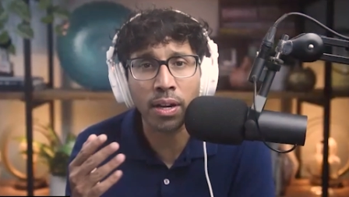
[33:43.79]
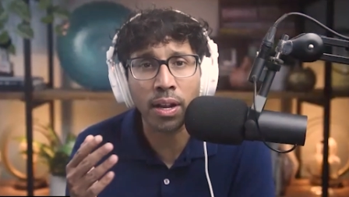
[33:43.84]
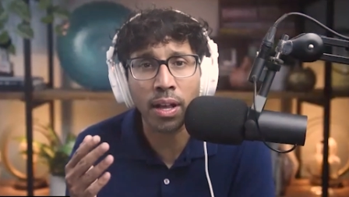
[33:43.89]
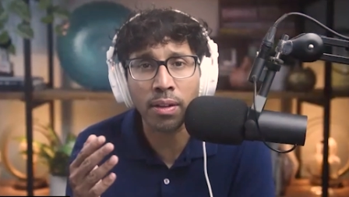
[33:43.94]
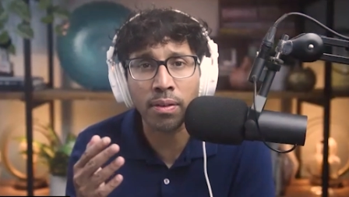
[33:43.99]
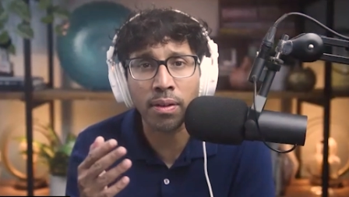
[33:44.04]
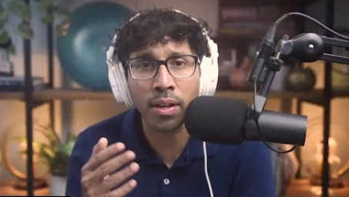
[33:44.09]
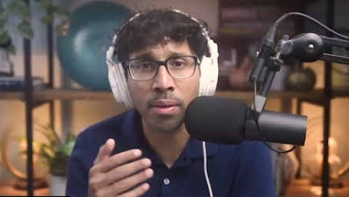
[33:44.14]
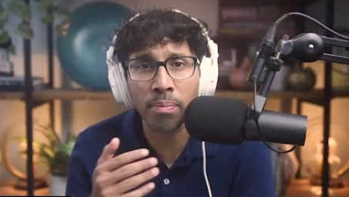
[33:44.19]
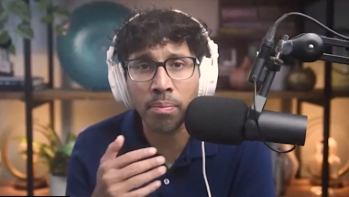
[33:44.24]

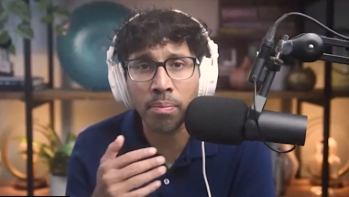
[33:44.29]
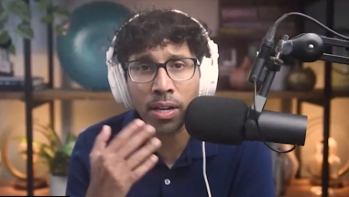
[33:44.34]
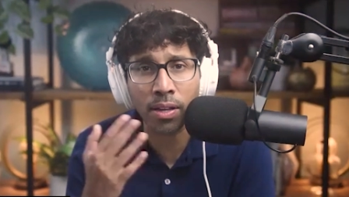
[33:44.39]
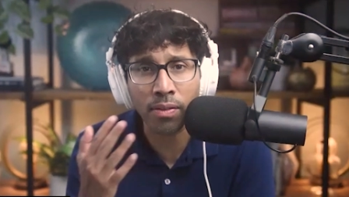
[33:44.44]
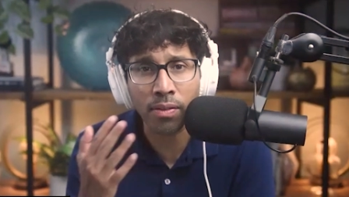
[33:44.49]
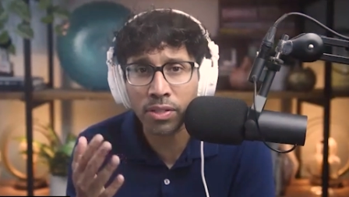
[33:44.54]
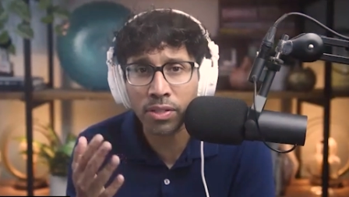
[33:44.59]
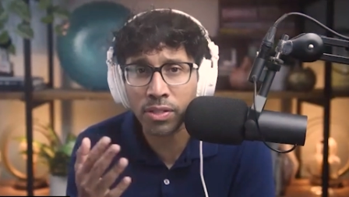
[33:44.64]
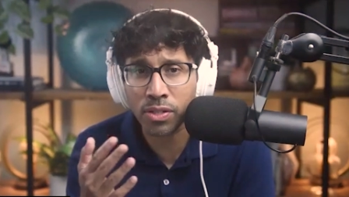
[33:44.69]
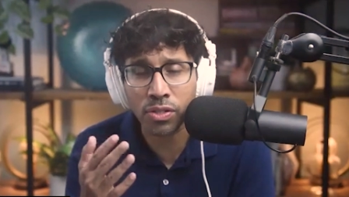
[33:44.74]
And many
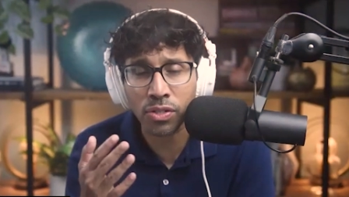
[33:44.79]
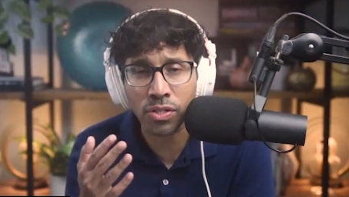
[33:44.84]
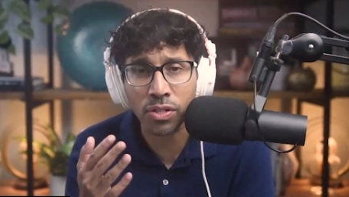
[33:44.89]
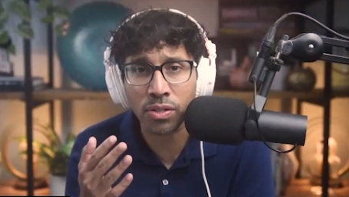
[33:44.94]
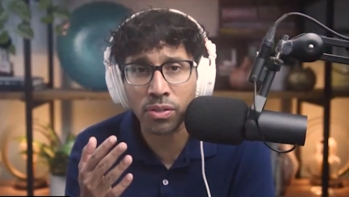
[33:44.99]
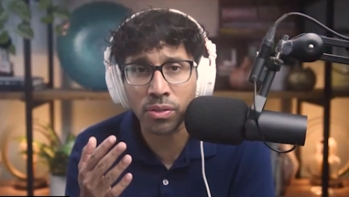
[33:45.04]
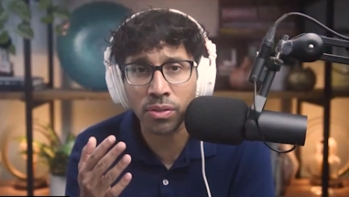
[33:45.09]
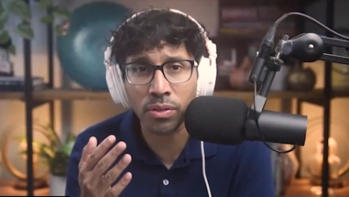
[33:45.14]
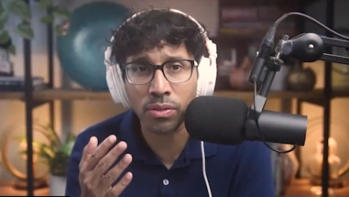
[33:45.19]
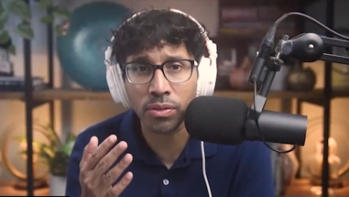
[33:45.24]
of us are
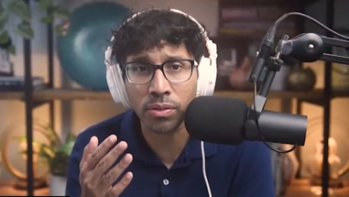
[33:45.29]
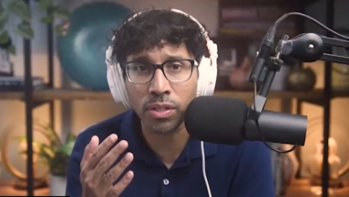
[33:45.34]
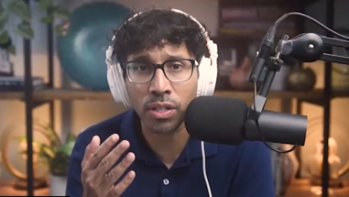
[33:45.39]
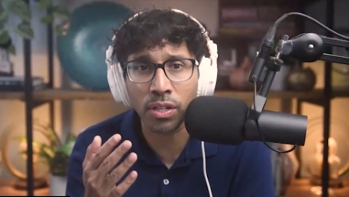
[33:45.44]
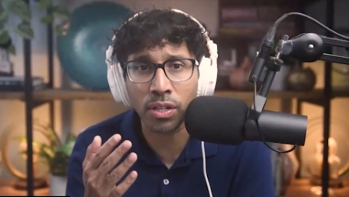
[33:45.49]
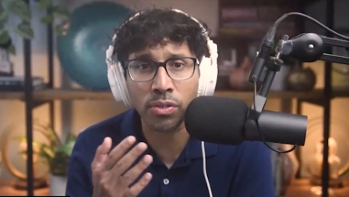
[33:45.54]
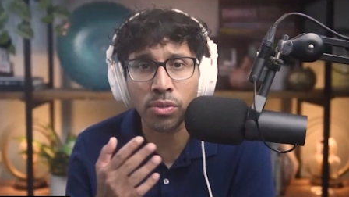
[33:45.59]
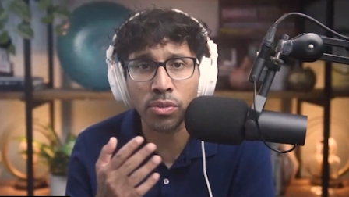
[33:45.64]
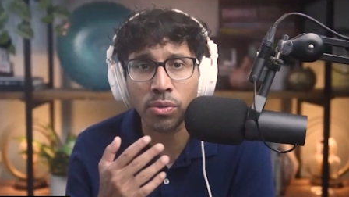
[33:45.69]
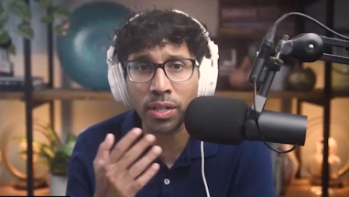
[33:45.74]
still,
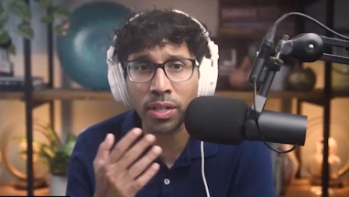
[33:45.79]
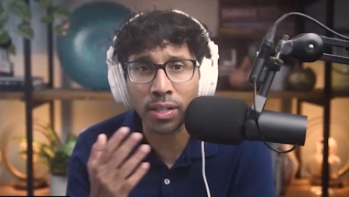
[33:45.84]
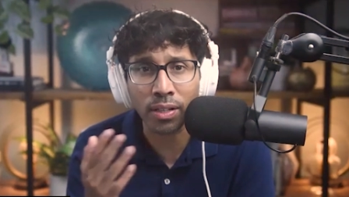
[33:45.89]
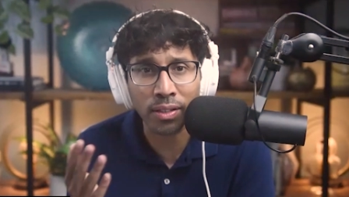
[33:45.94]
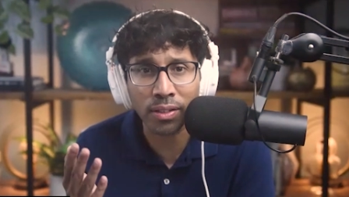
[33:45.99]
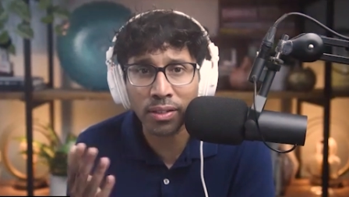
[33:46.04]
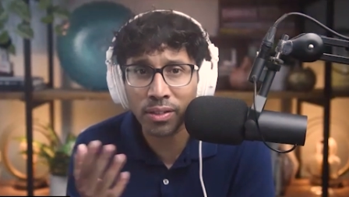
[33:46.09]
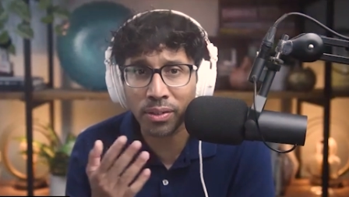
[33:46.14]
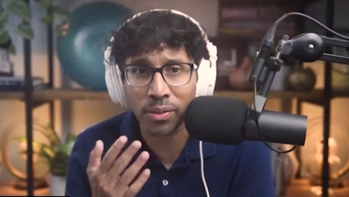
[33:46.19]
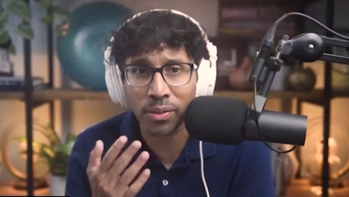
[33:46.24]
doing
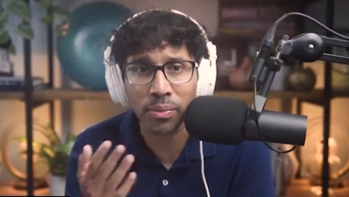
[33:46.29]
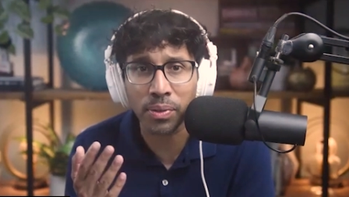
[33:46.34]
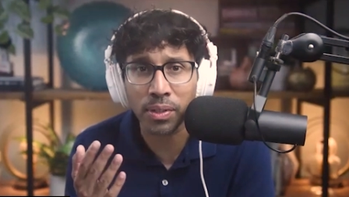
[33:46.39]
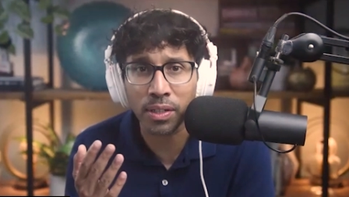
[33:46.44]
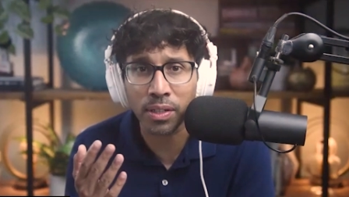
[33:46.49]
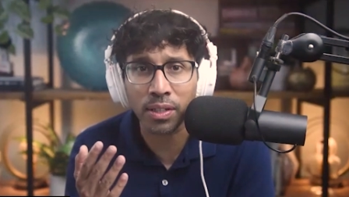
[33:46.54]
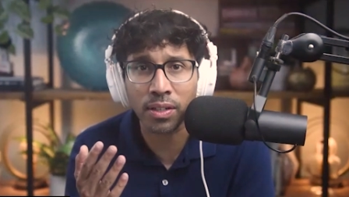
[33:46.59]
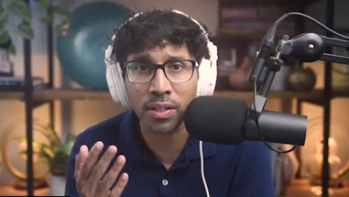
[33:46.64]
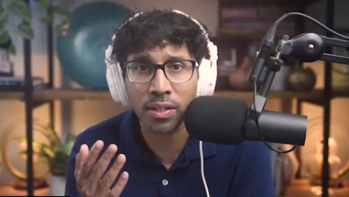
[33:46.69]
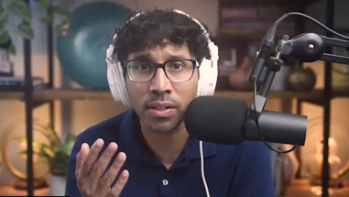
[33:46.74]
clinical
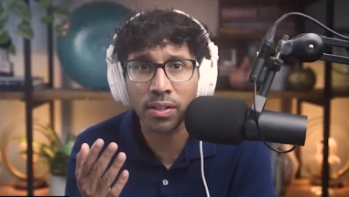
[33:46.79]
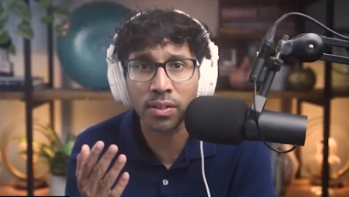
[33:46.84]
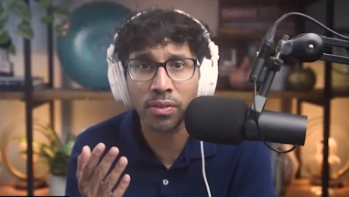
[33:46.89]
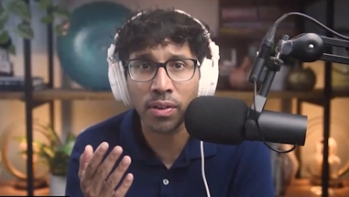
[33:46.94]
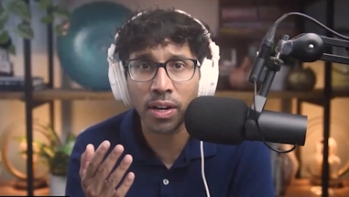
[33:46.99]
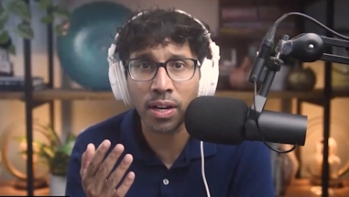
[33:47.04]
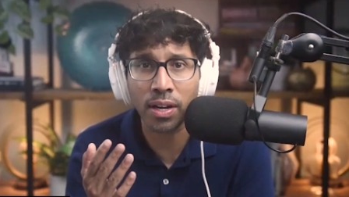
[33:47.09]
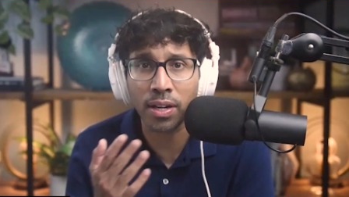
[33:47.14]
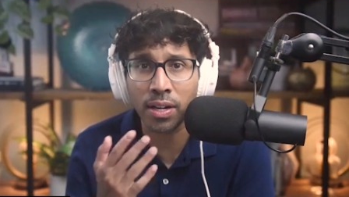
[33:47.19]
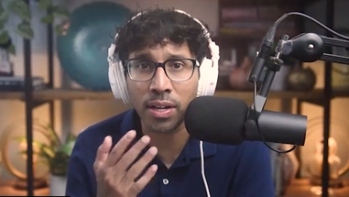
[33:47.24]
work,
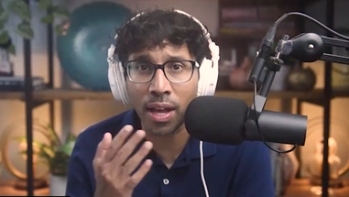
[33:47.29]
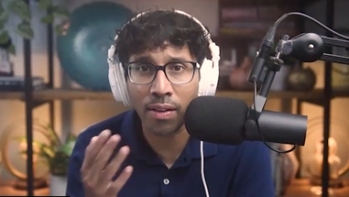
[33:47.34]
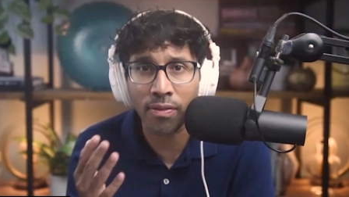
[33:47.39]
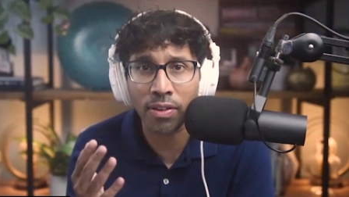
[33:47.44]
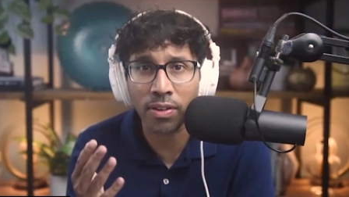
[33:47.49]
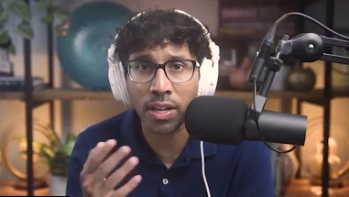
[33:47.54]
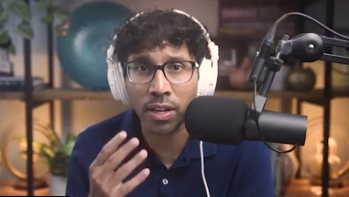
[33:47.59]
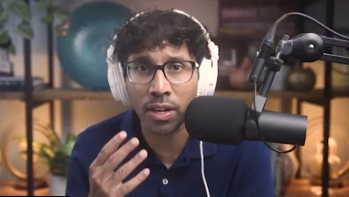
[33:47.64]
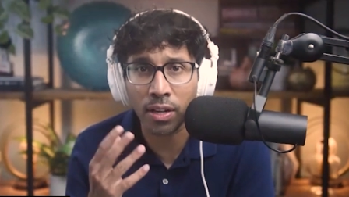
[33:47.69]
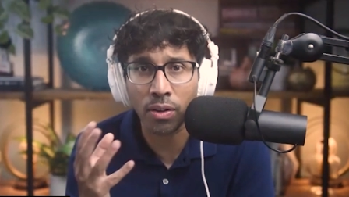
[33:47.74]
right, and
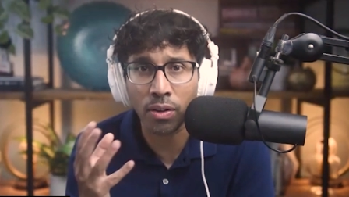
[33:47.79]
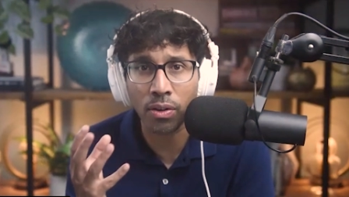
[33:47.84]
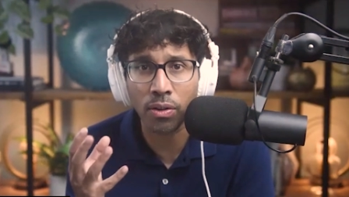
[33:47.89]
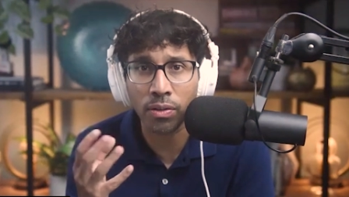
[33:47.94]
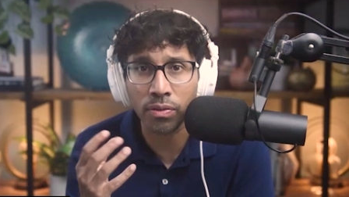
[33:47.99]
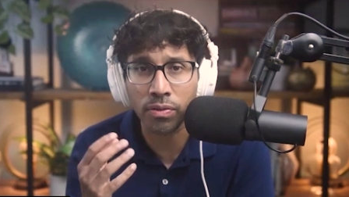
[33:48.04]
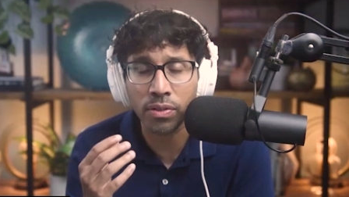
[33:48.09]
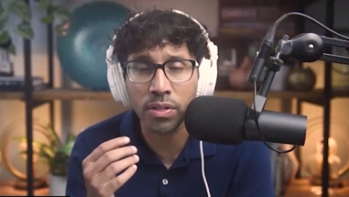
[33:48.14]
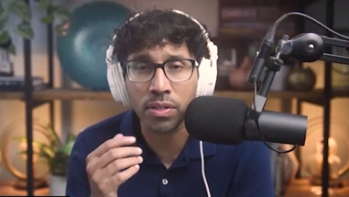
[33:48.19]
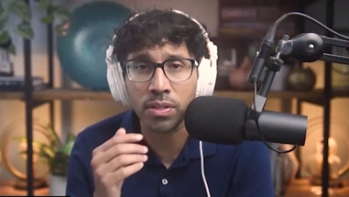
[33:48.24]
navigating all
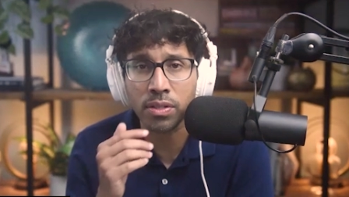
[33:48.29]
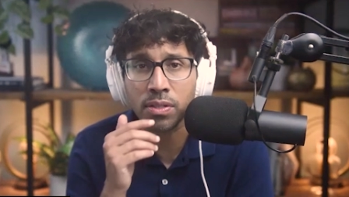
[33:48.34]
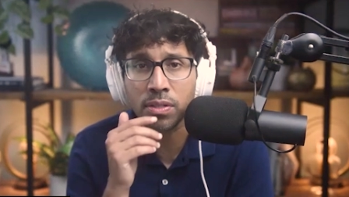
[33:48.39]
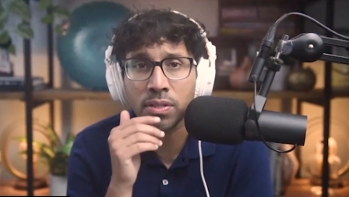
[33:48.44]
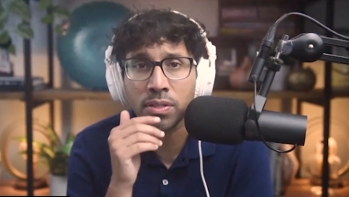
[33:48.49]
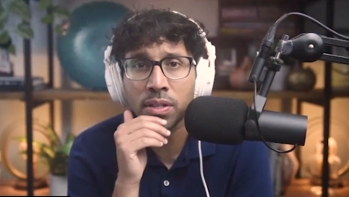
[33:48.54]
of this.